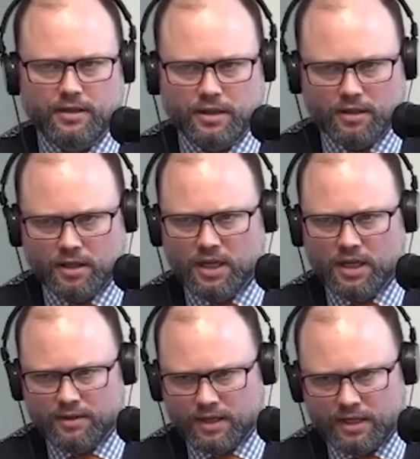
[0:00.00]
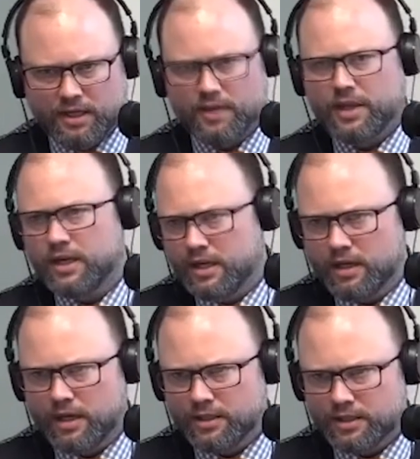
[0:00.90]
They, mm-hmm. they need they need to
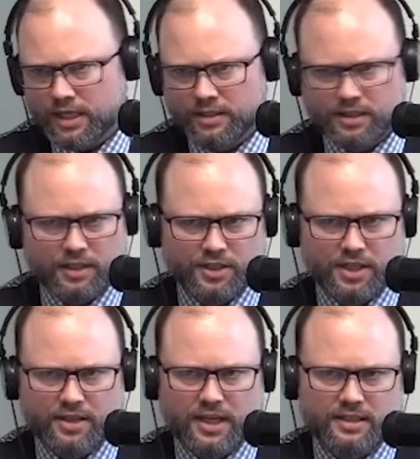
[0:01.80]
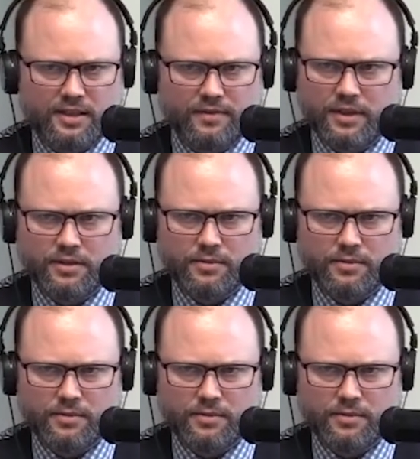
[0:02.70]
understand understand the activities.